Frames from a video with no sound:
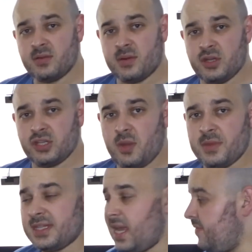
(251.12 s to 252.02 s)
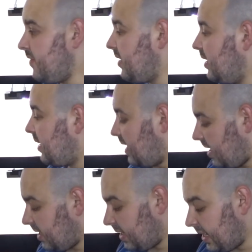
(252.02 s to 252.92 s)
so I'm going to stop the siphon
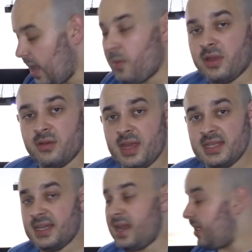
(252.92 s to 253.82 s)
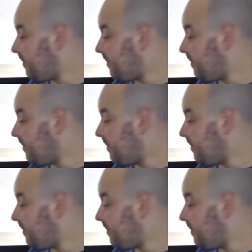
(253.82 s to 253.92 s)
and we're going to get one of the rays in there.